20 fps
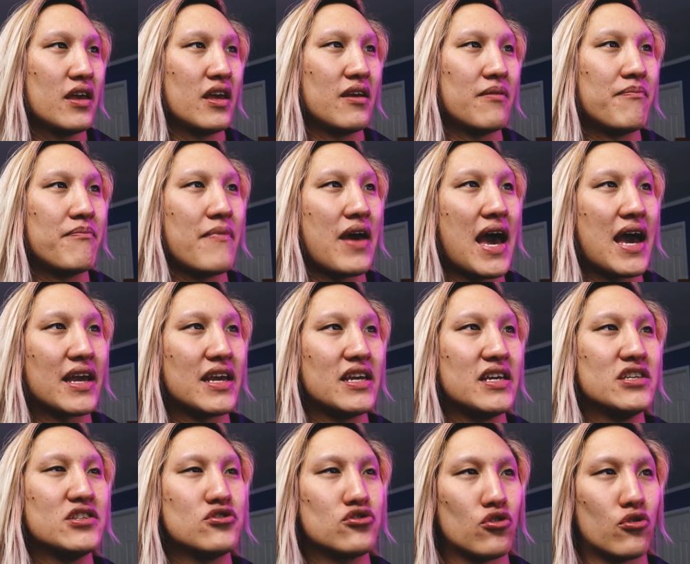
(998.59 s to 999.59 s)
and
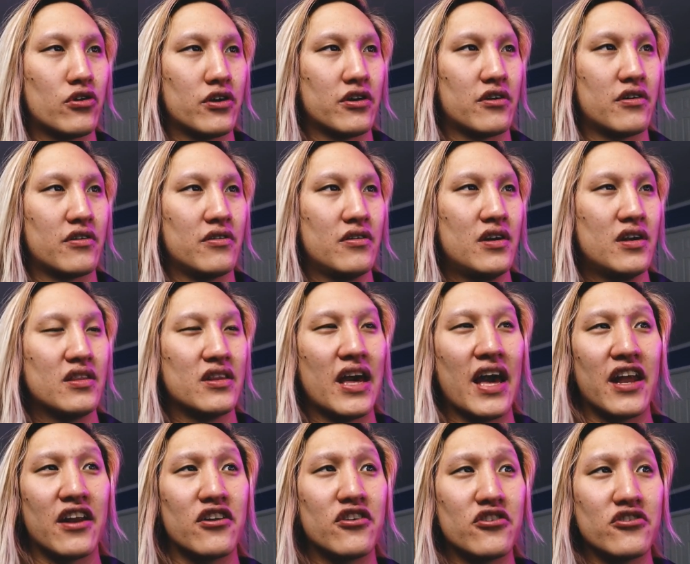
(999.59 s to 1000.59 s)
Maggie Sawyer.
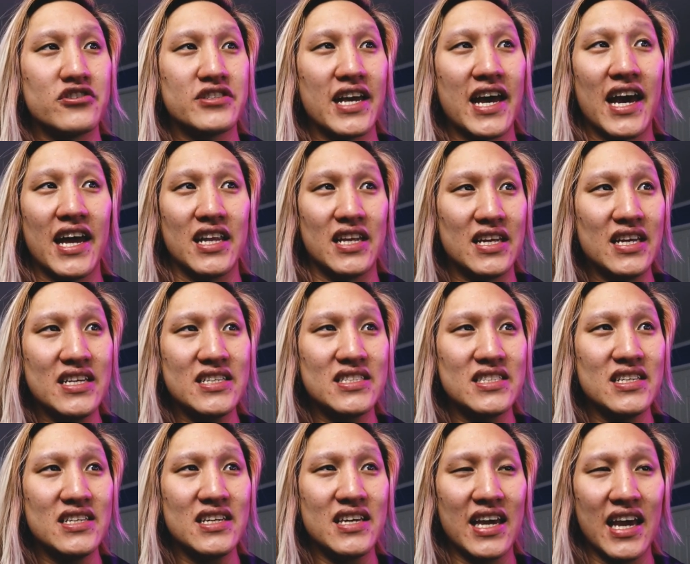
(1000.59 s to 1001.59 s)
The editors at
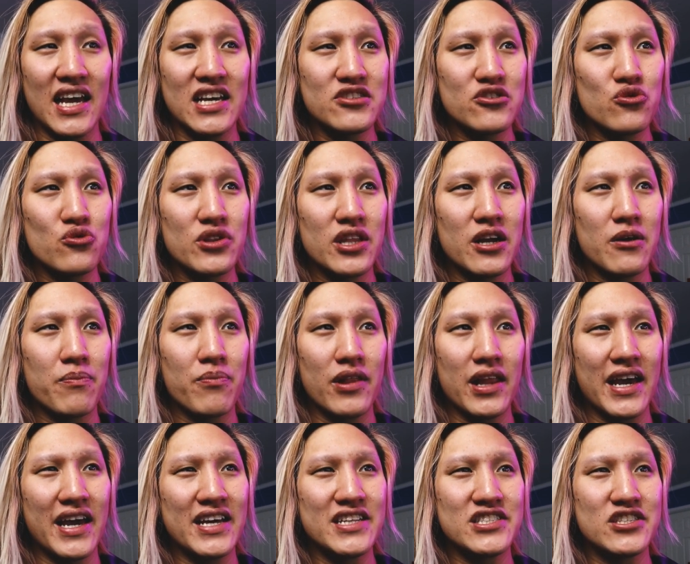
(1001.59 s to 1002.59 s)
DC canceled their
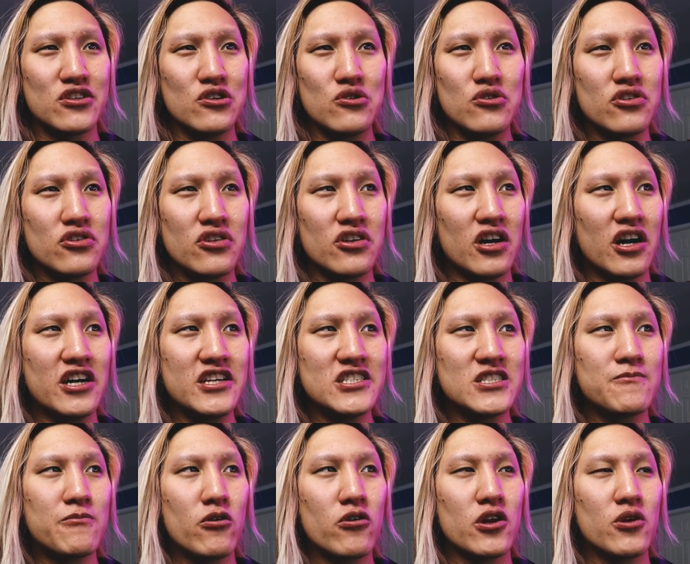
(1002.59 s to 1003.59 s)
plans due to the
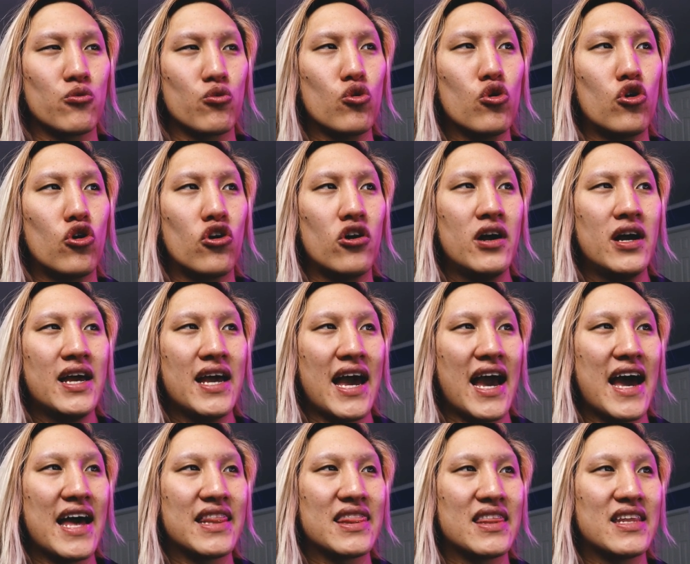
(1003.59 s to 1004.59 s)
unspoken rule
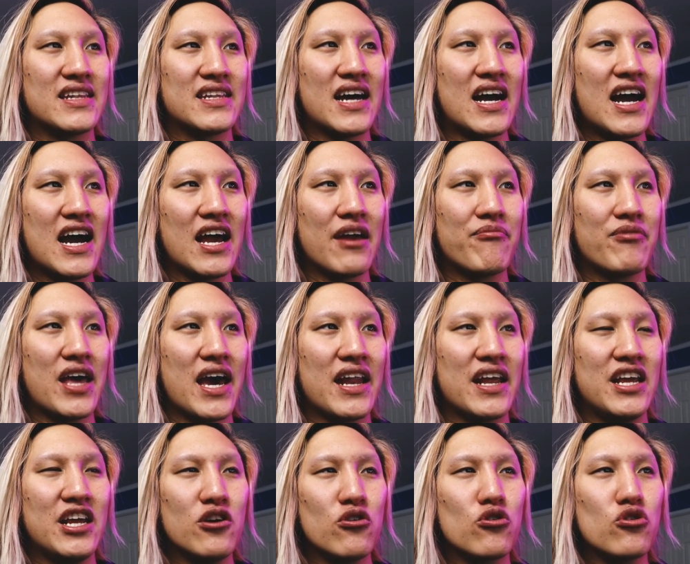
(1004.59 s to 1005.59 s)
at the time
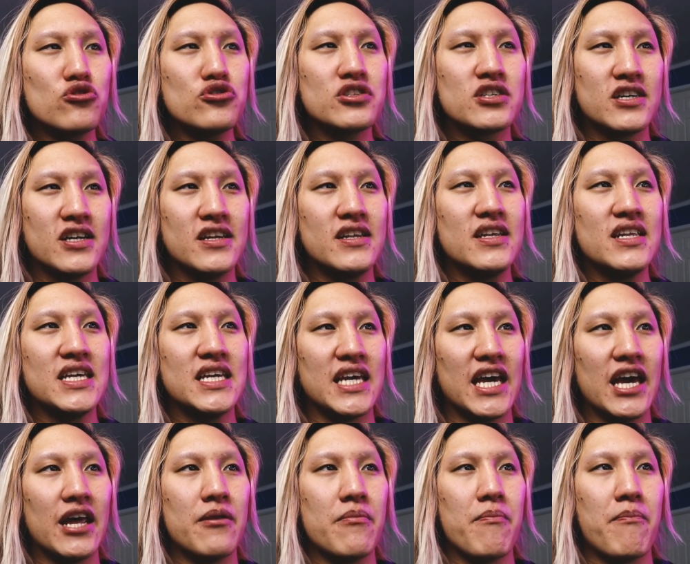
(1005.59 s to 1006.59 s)
that heroes couldn't
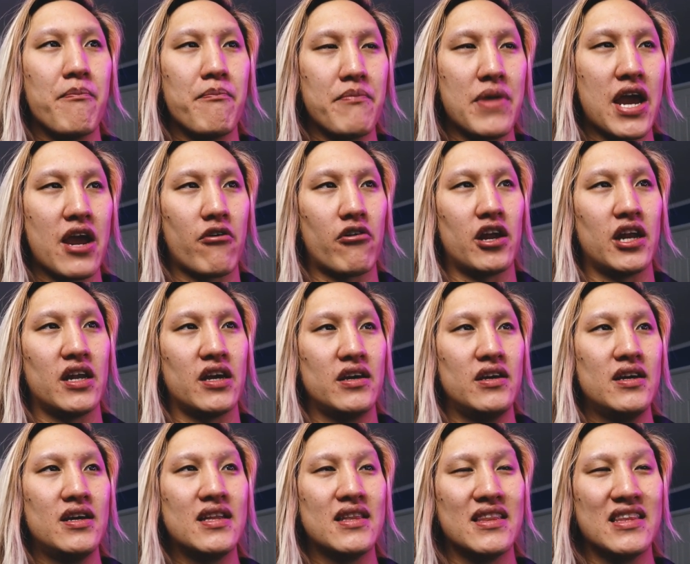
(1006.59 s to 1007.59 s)
get married.
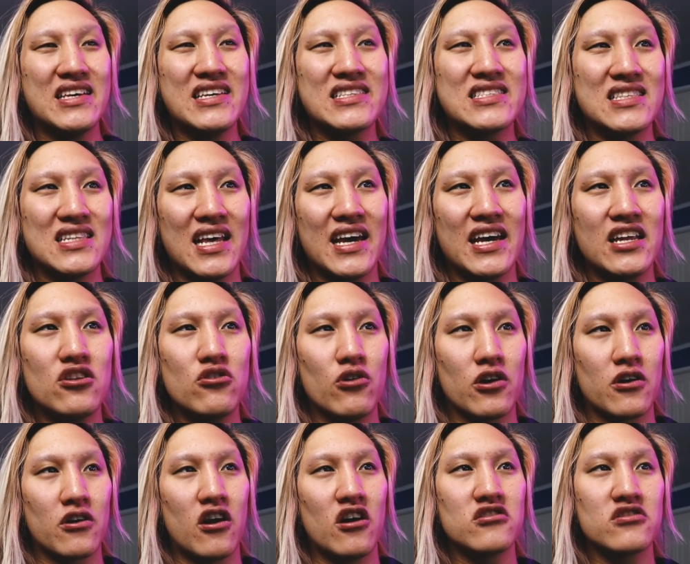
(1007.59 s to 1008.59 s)
This led to
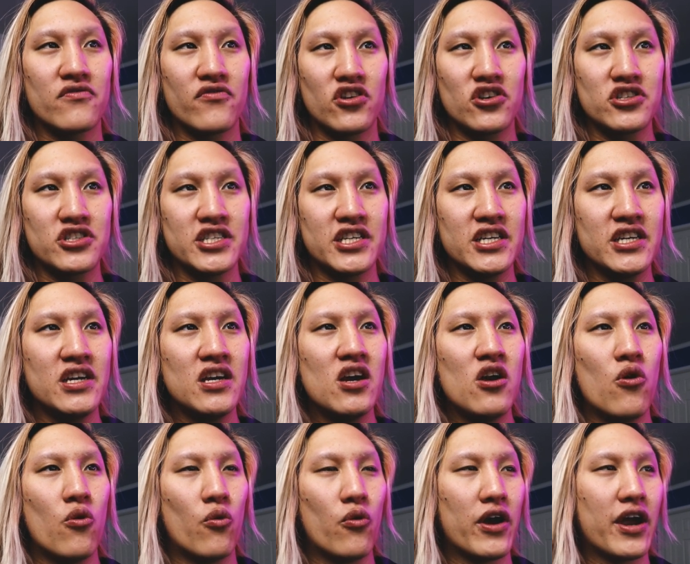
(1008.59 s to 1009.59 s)
a controversy
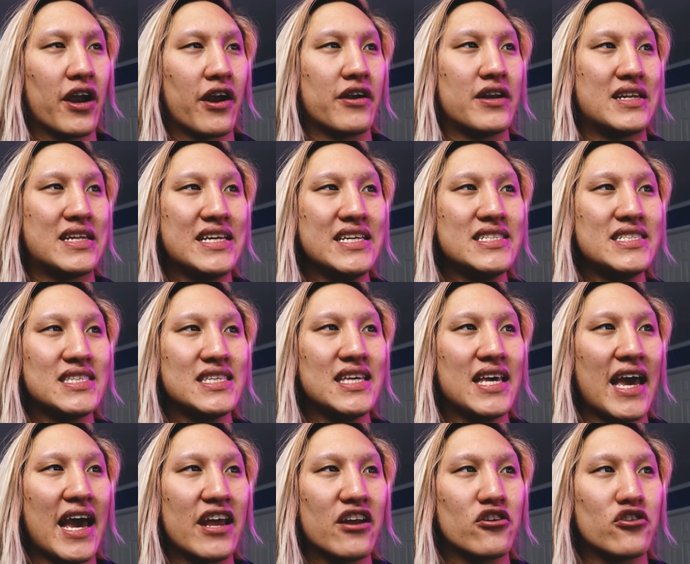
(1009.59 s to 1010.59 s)
where
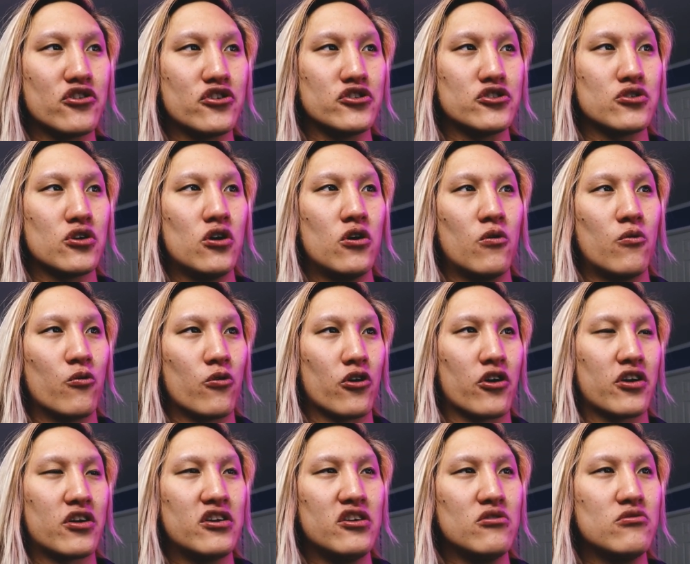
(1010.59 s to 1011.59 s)
DC editors
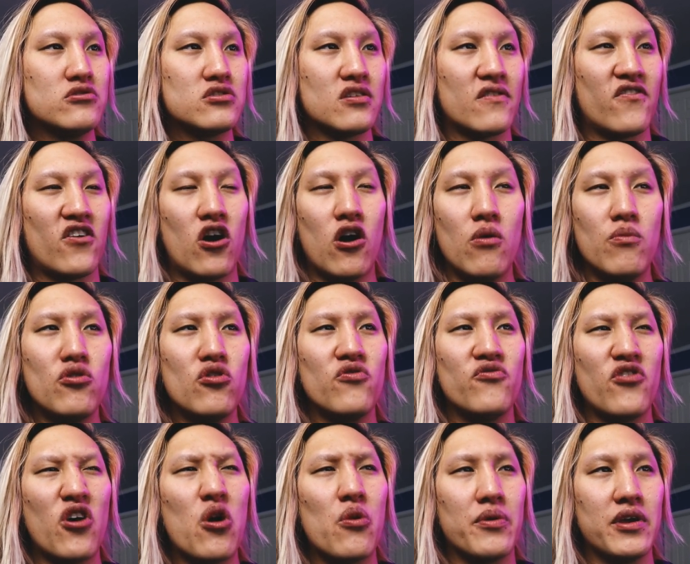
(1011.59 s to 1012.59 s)
were accused of
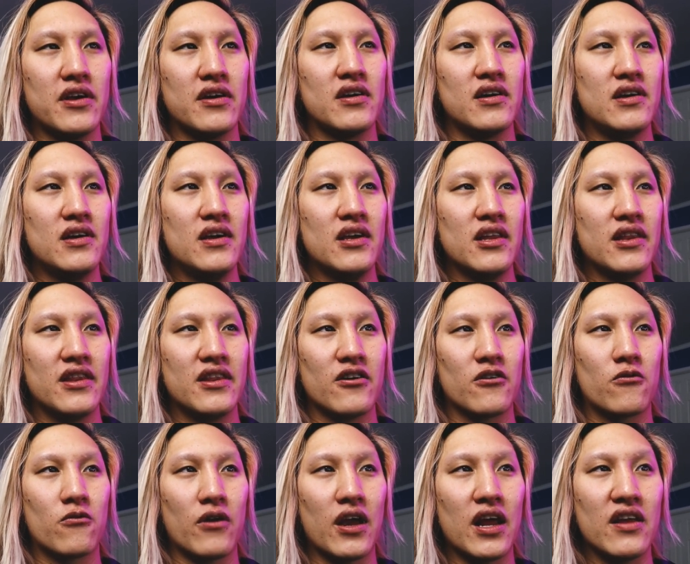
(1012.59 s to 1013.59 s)
homophobia.
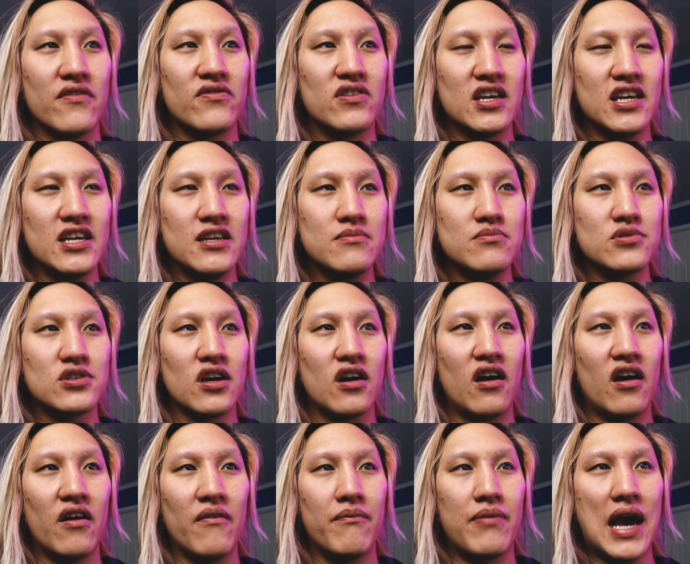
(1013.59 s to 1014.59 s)
The creative teams
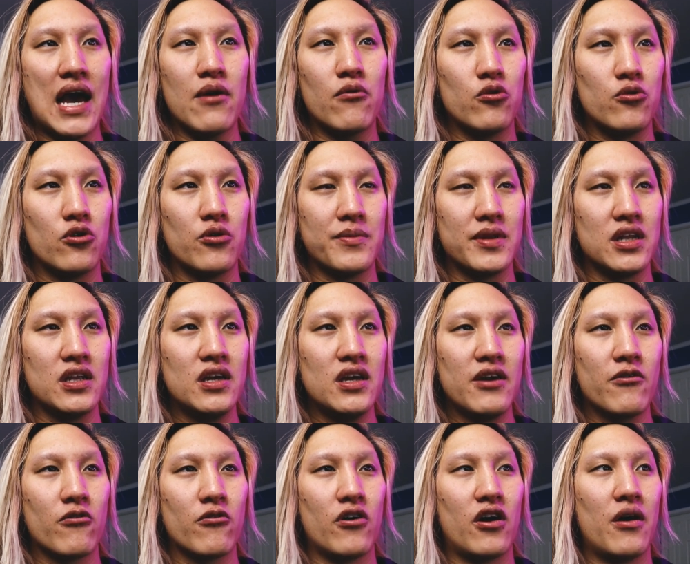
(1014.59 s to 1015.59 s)
of Batwoman
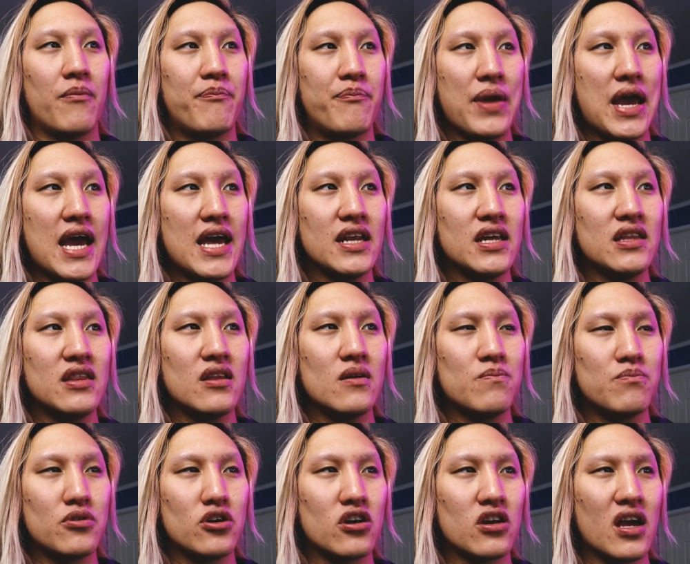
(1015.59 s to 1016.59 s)
abandoned the
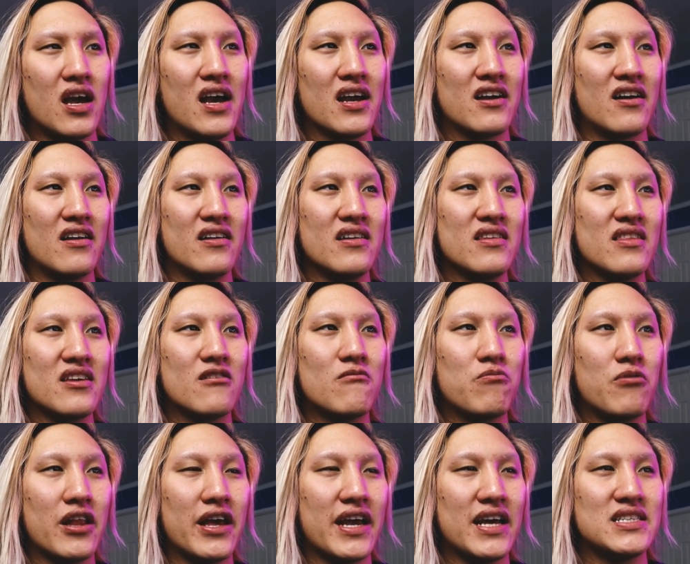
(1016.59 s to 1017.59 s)
book, cutting their
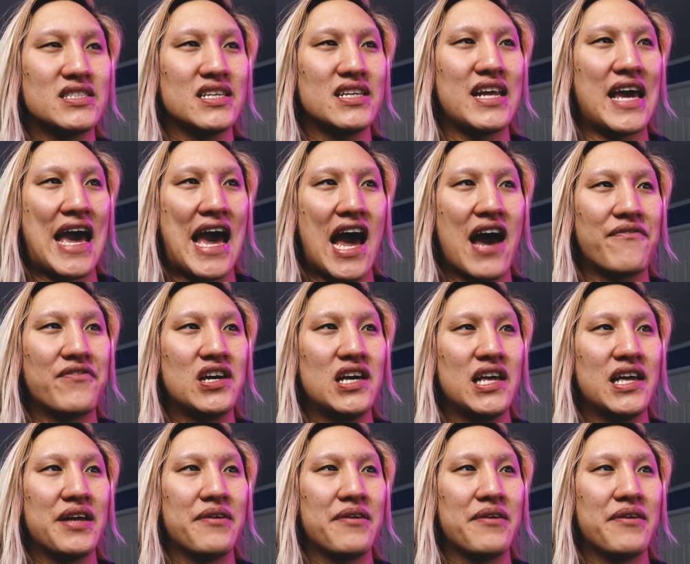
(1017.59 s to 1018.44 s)
plans in half.